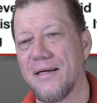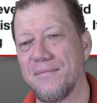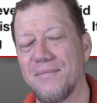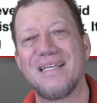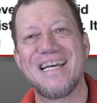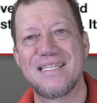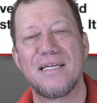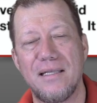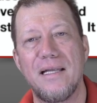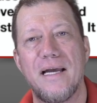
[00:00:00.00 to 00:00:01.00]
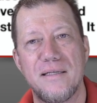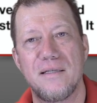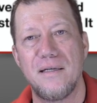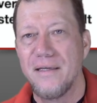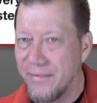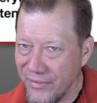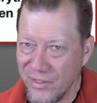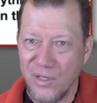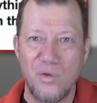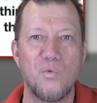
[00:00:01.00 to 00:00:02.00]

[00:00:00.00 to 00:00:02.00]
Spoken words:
less and less. Even though